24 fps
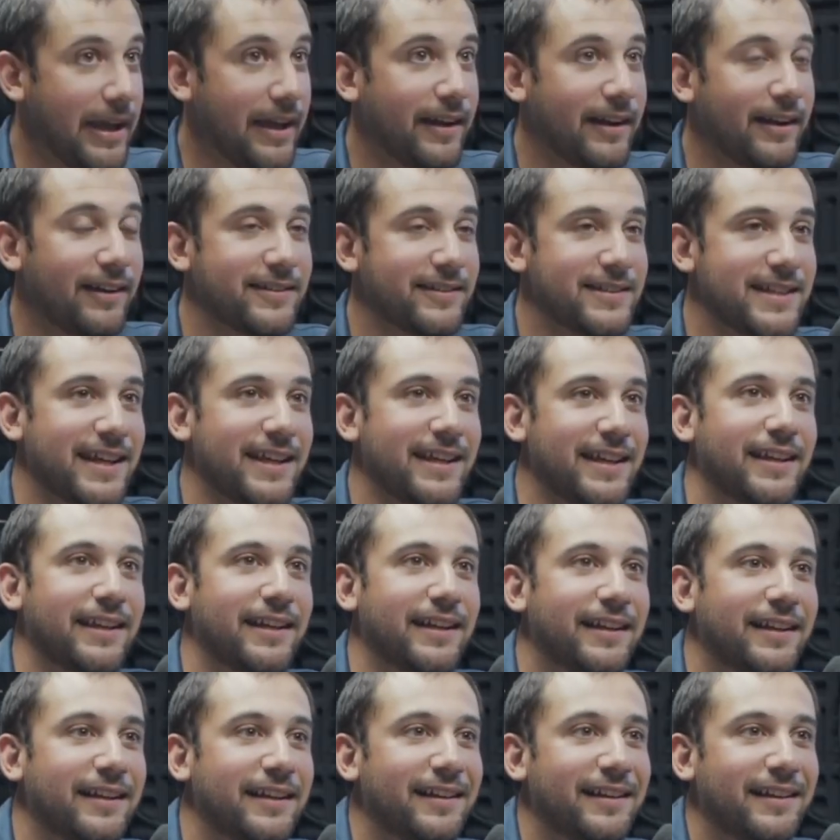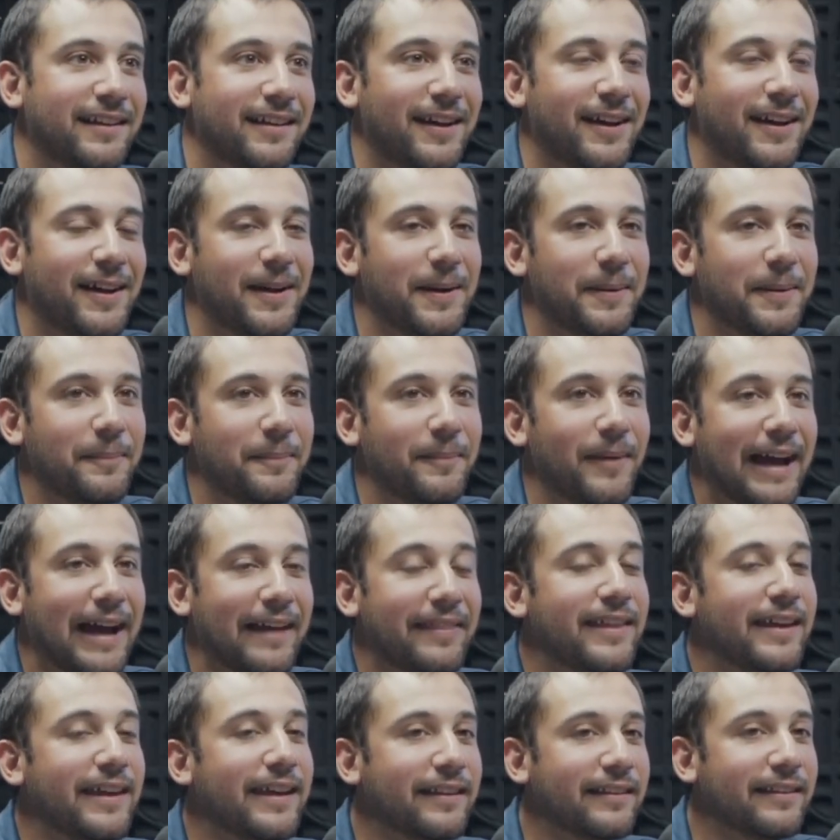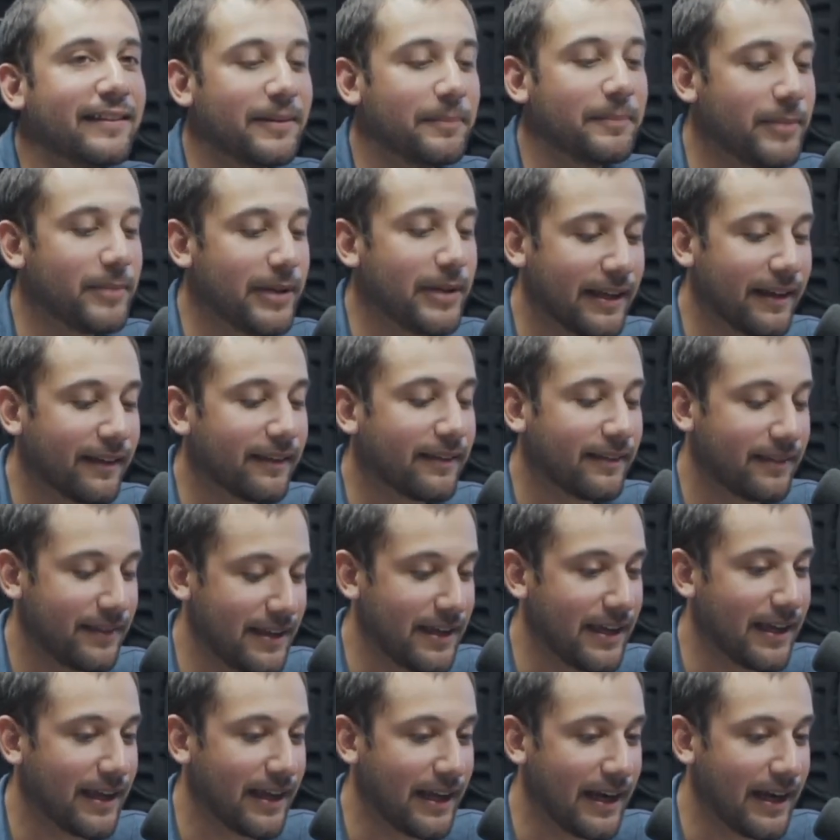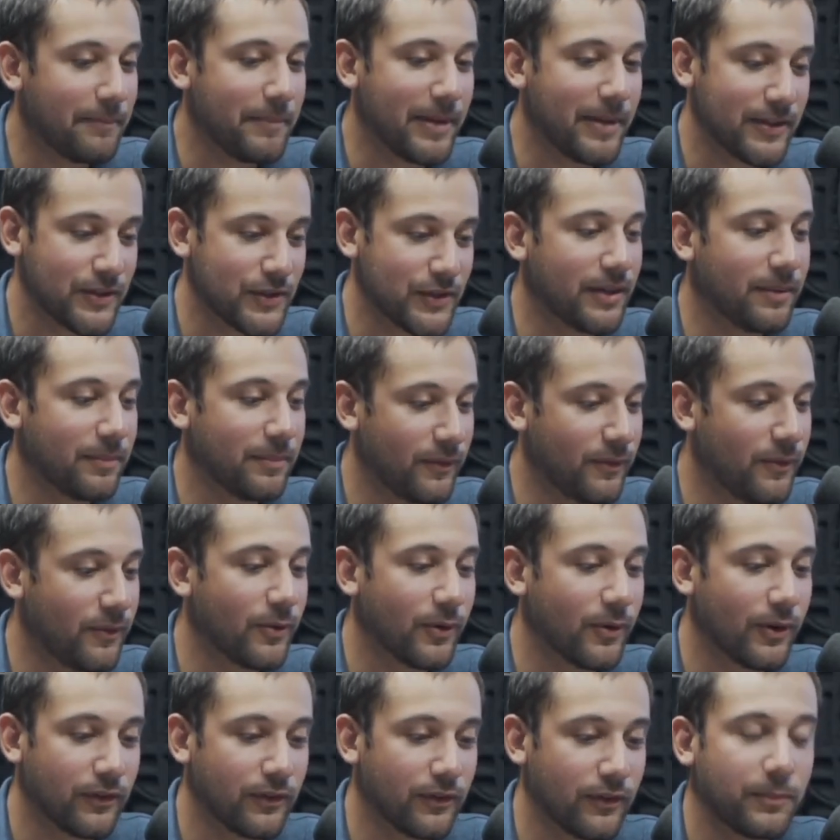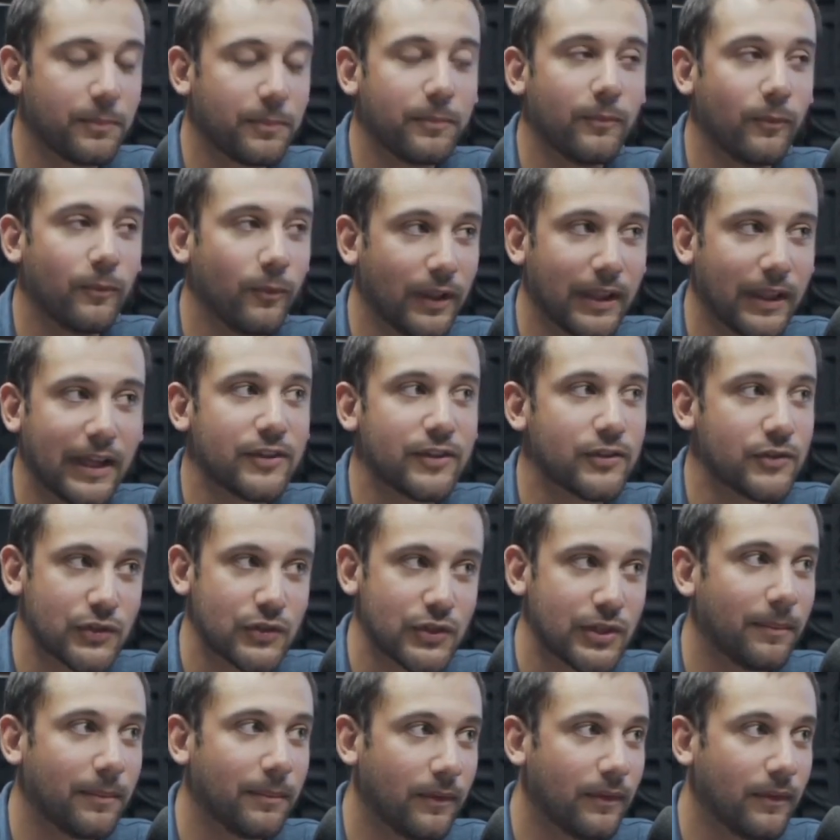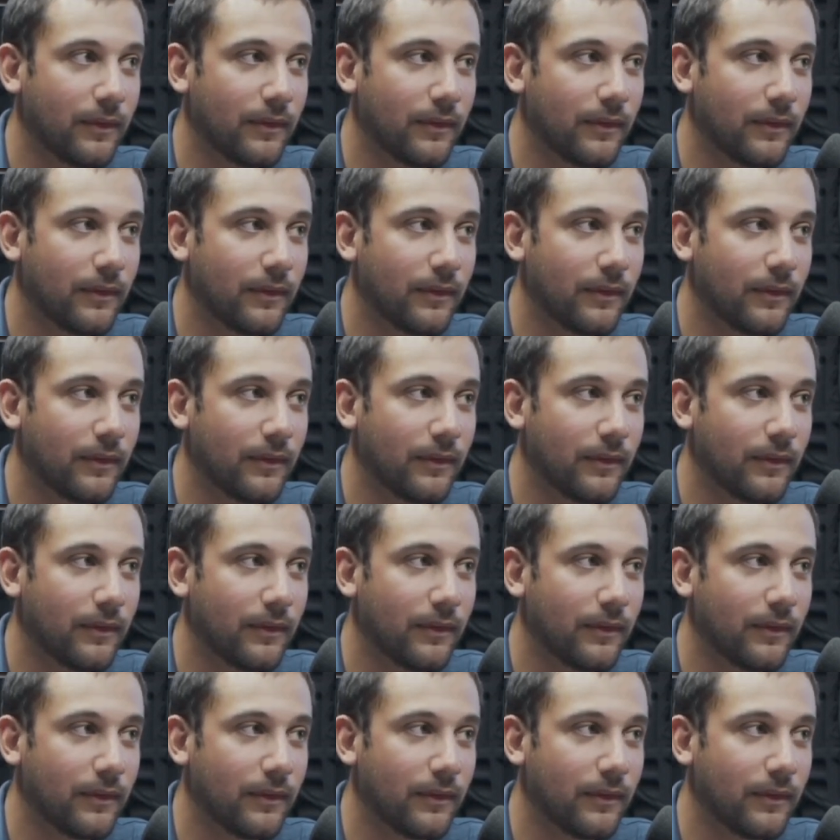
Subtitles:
I'll take it. I think the biggest thing, and I mentioned it before, is just relationships.